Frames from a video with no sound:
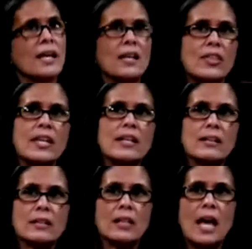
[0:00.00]
And I
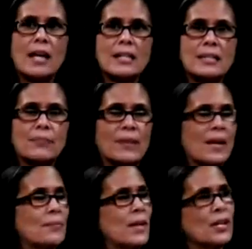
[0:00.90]
think
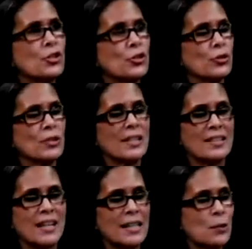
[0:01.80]
I'm not sure
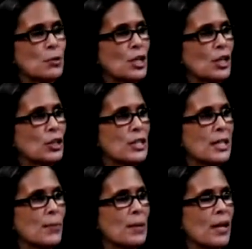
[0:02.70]
exactly, I wish I'd looked
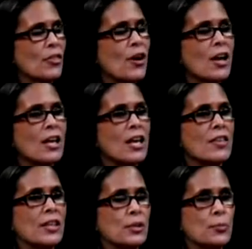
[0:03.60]
it up, but I thought
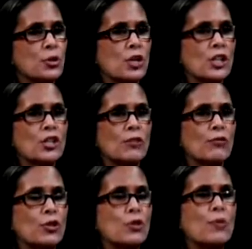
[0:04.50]
that the projection
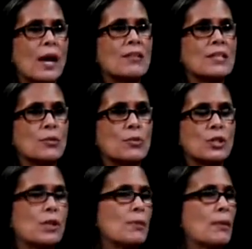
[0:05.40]
for new housing was
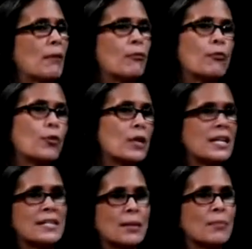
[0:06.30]
going to be about
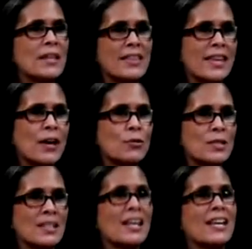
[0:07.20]
40-something
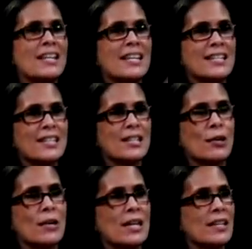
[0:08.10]
thousand
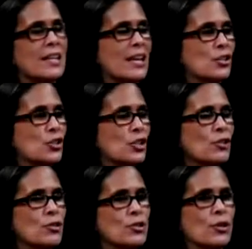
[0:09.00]
necessary in the next
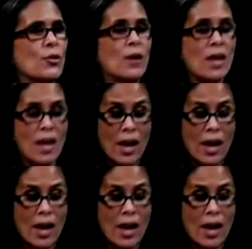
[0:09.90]
year or so.